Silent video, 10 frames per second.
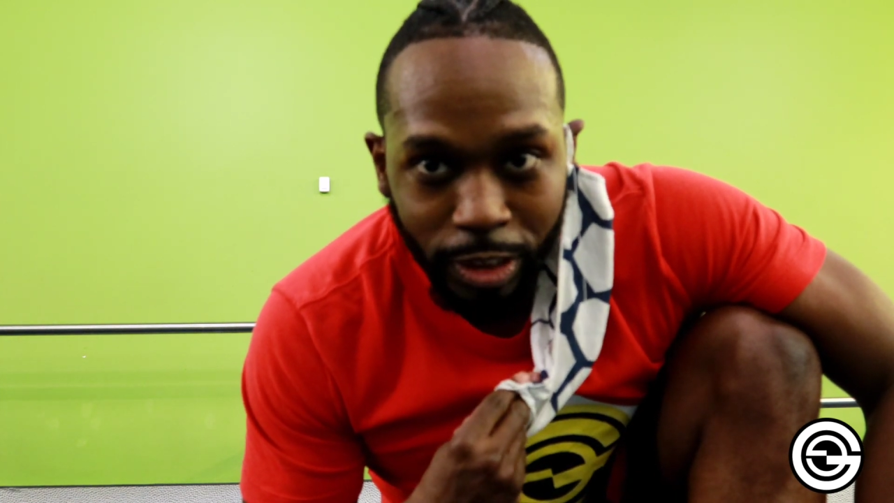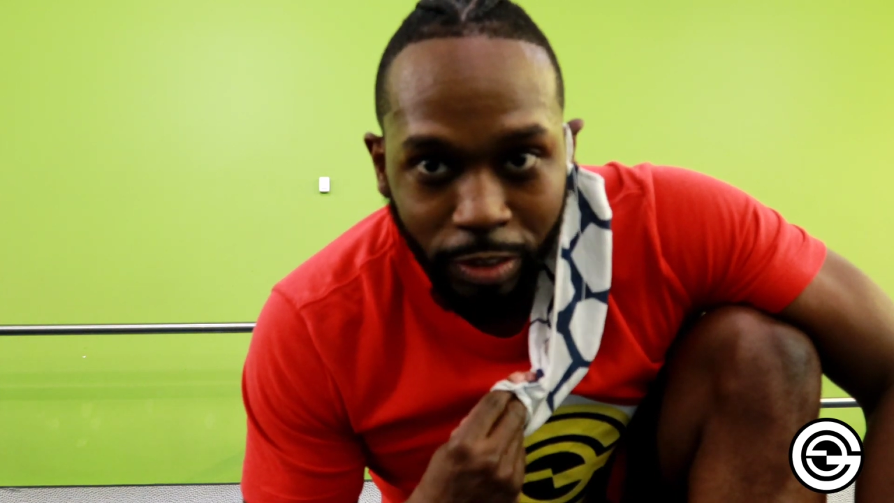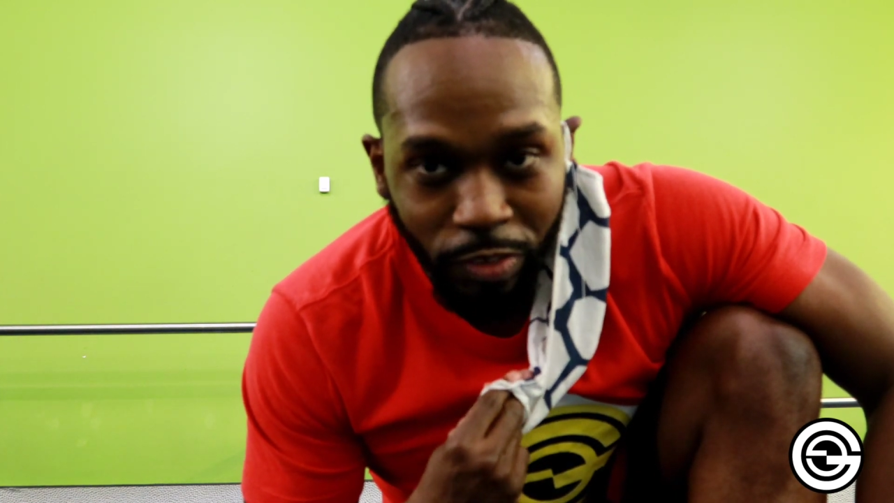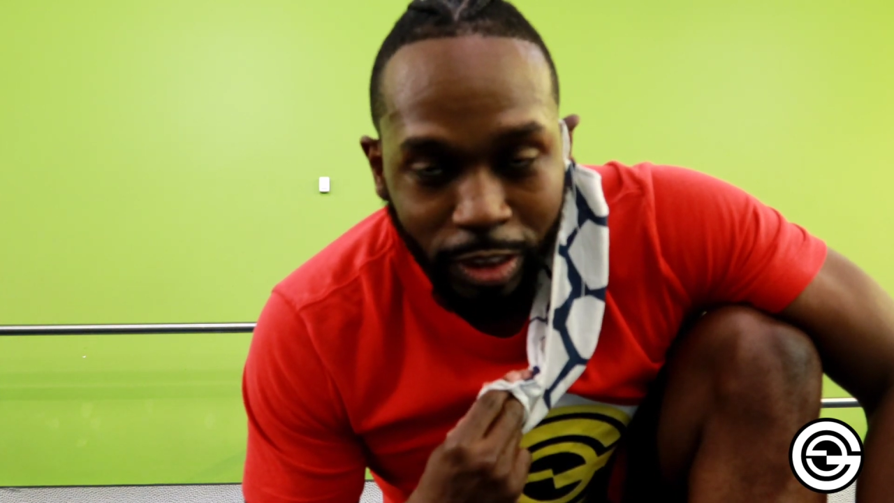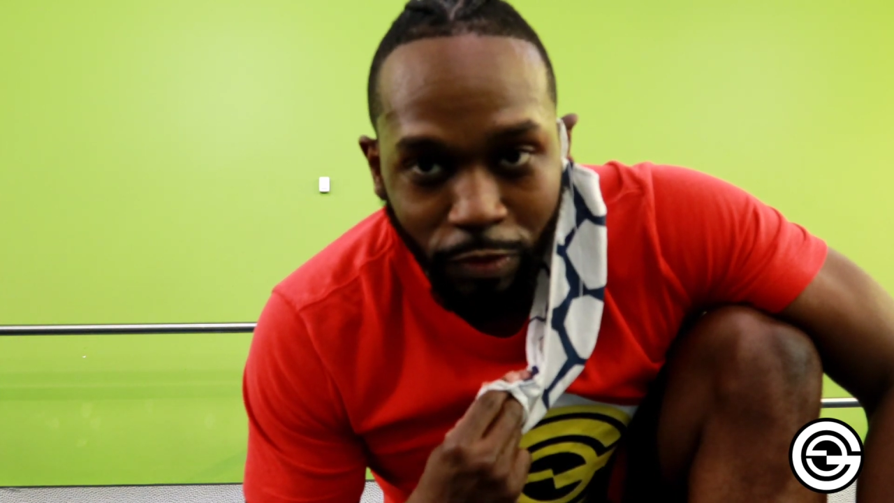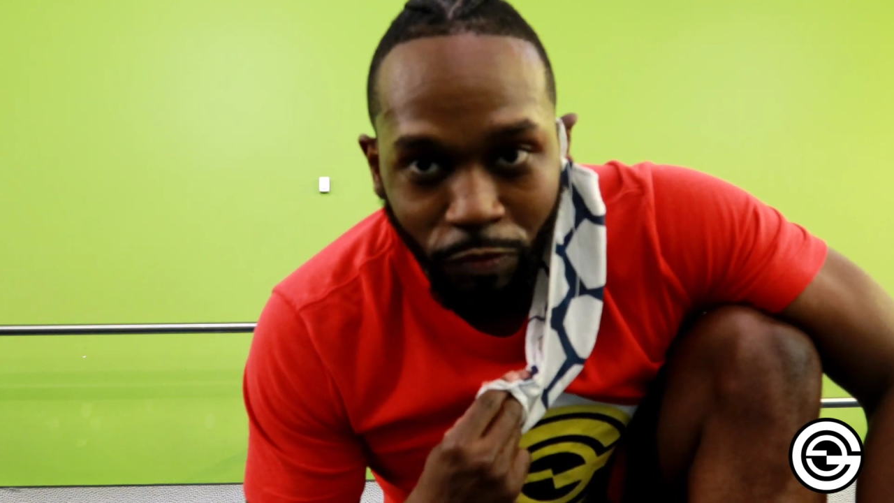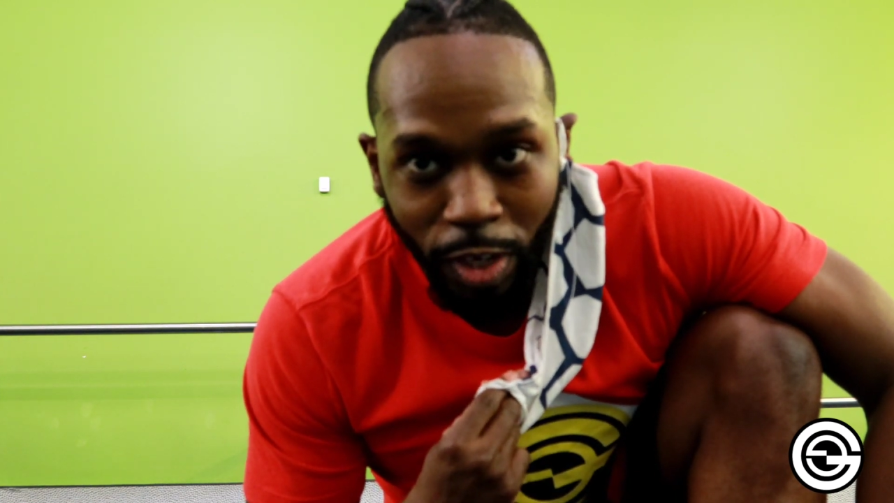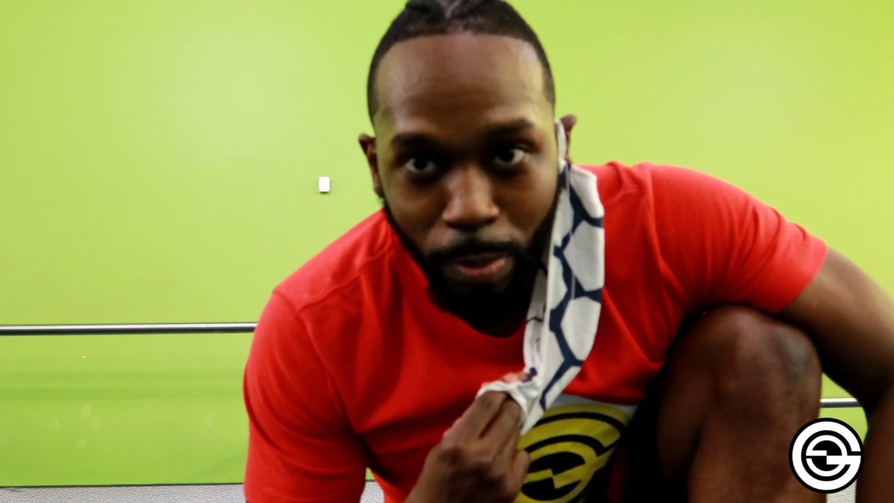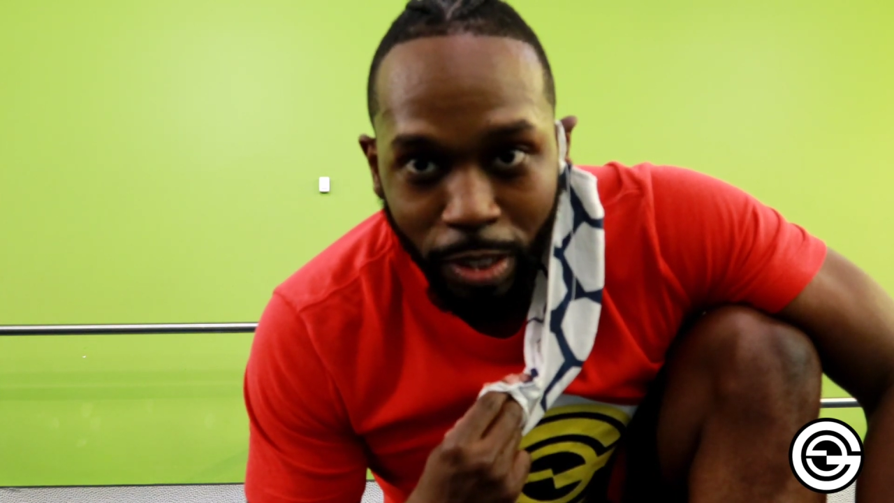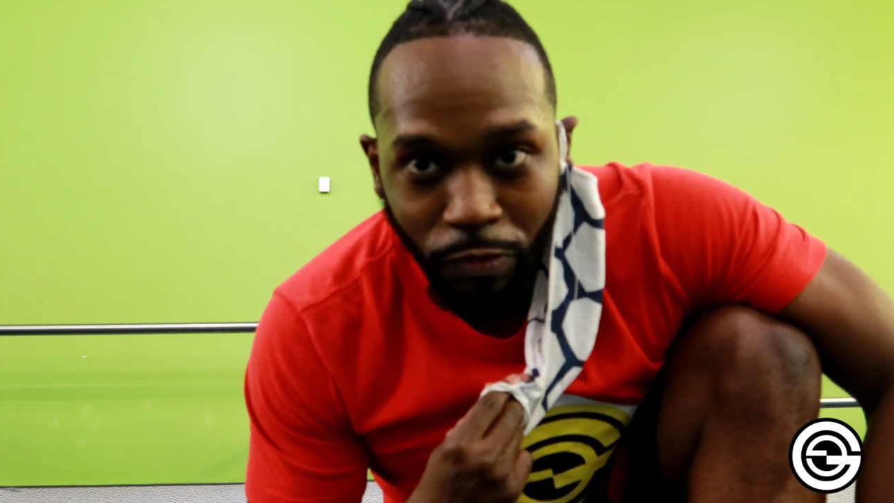She visited
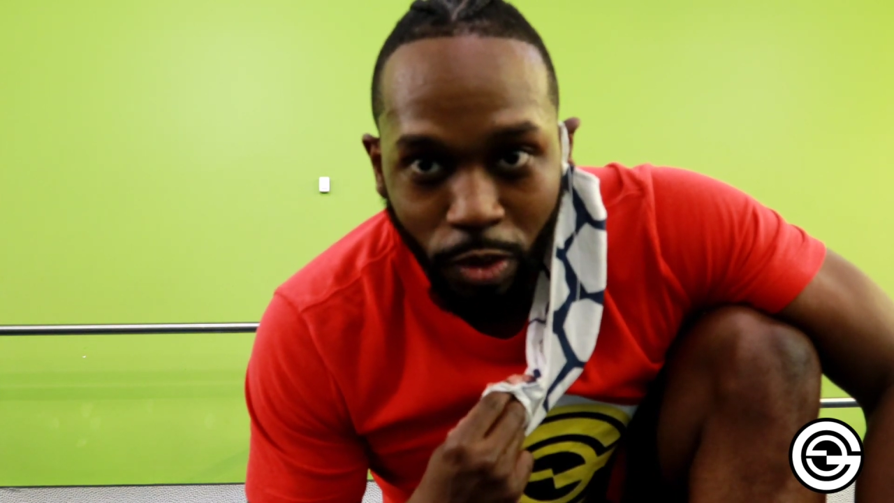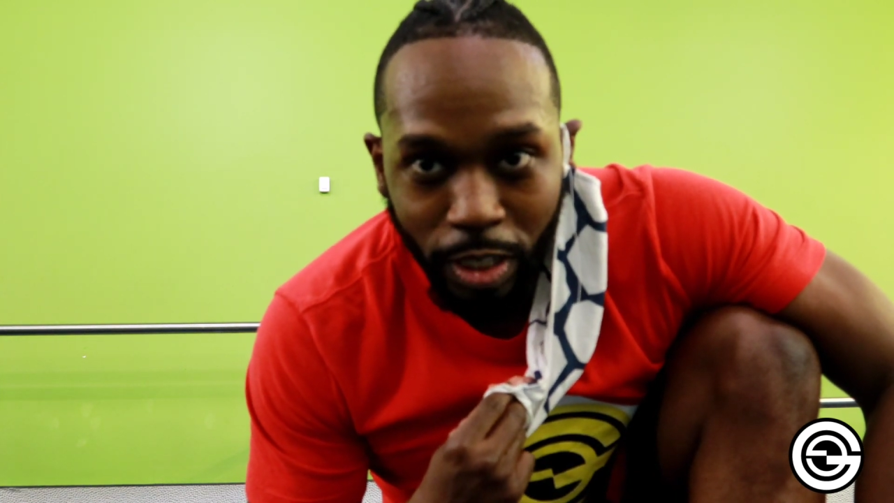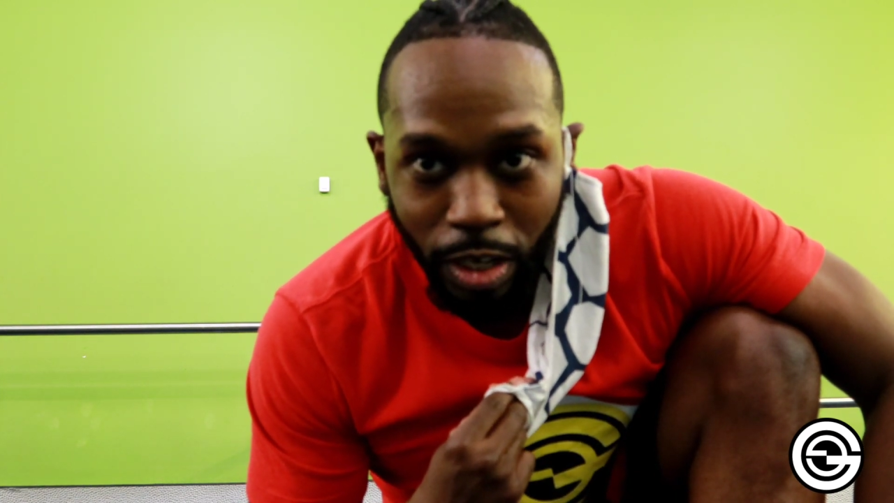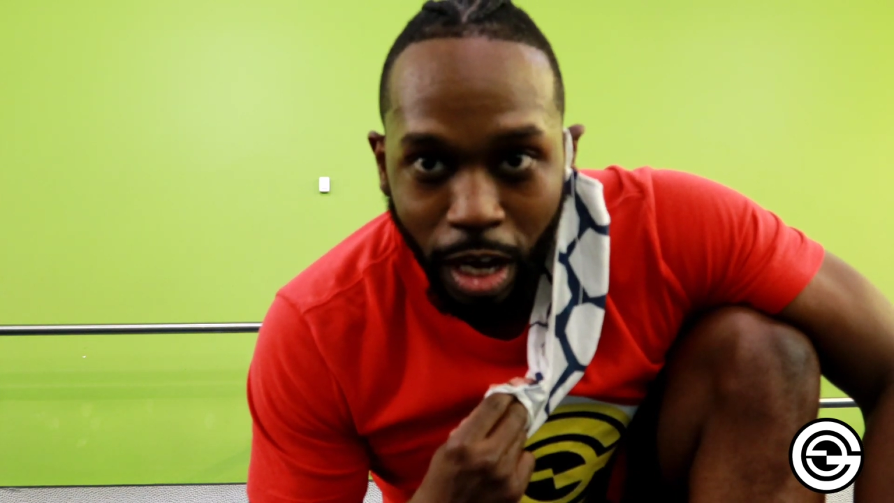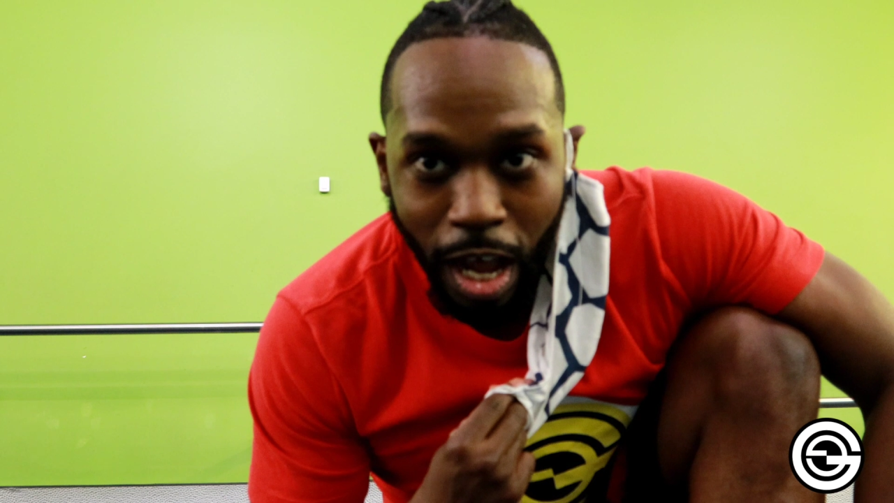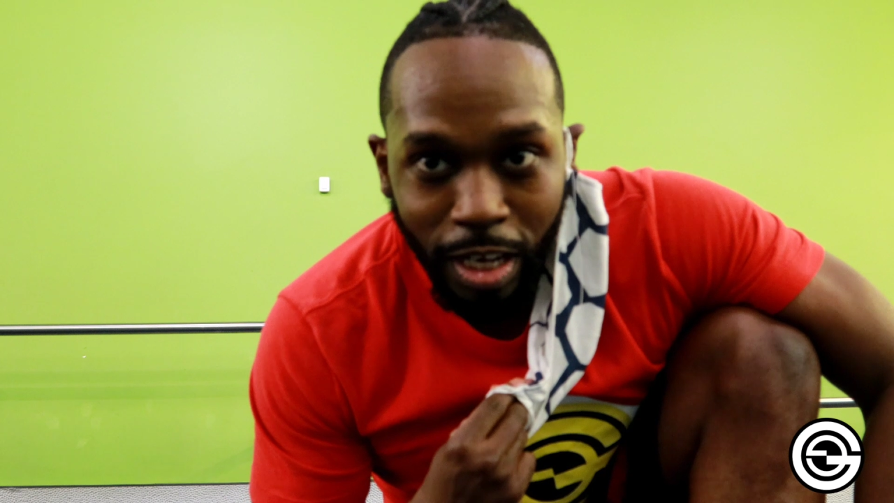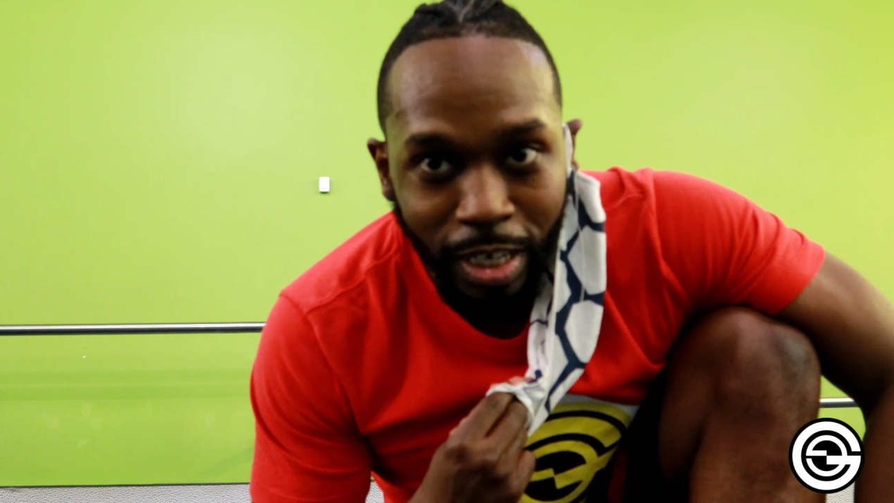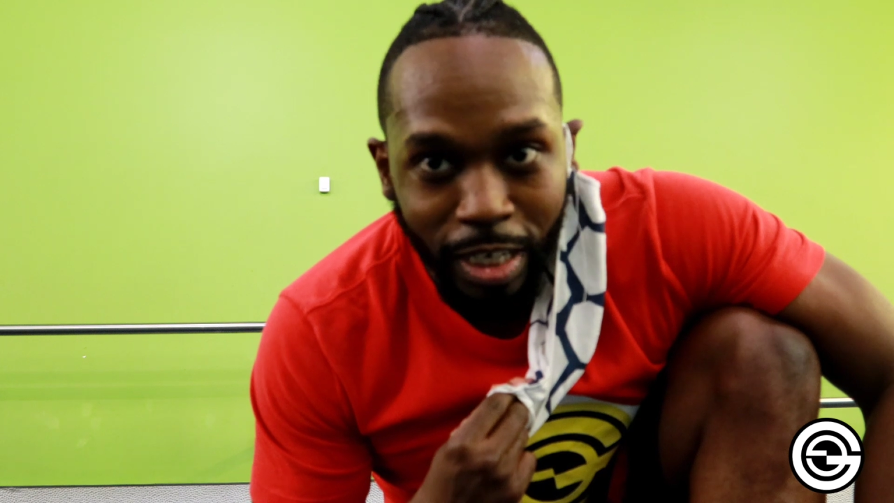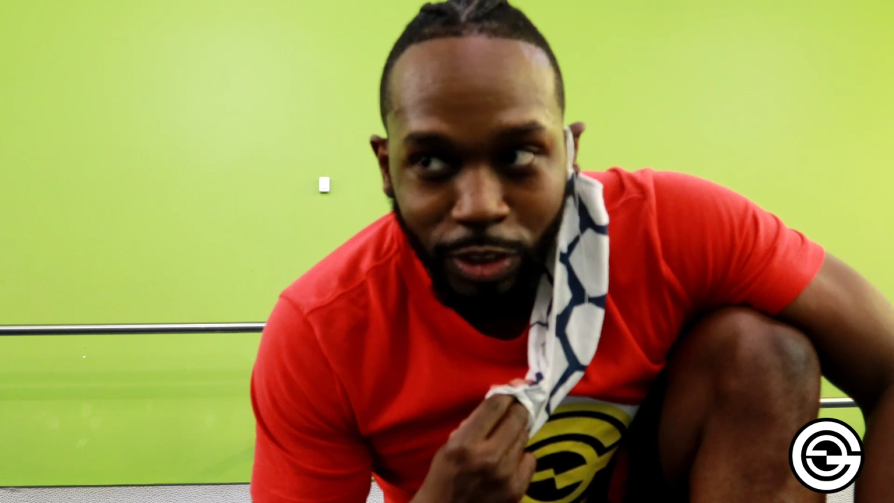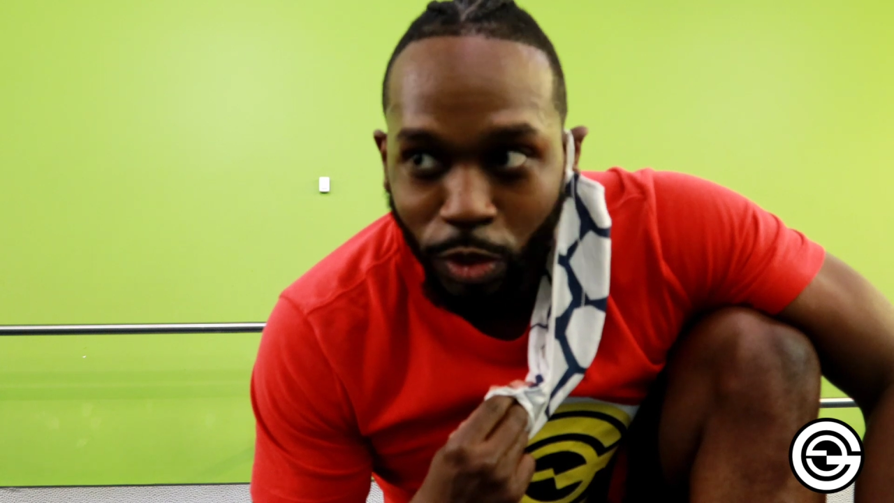family for the uh, holidays,